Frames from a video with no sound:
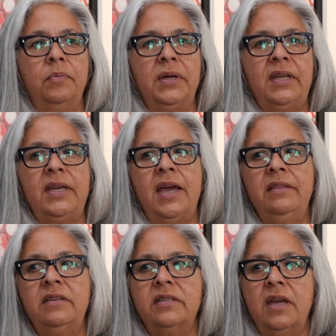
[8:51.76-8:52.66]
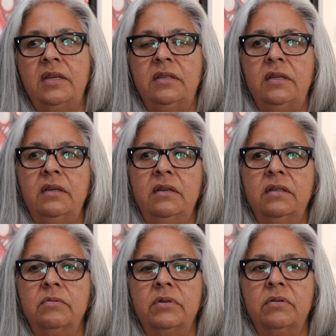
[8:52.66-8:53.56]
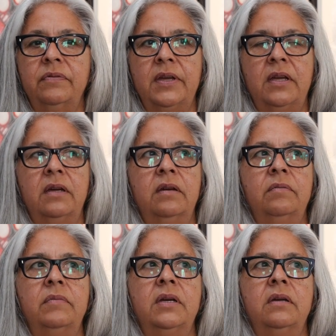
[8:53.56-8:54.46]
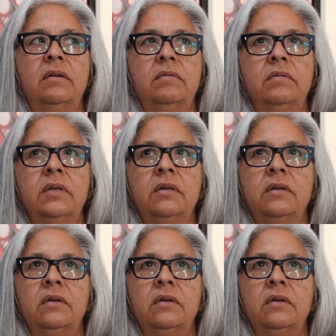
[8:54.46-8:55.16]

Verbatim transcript: But he had this idea that was sort of like a, a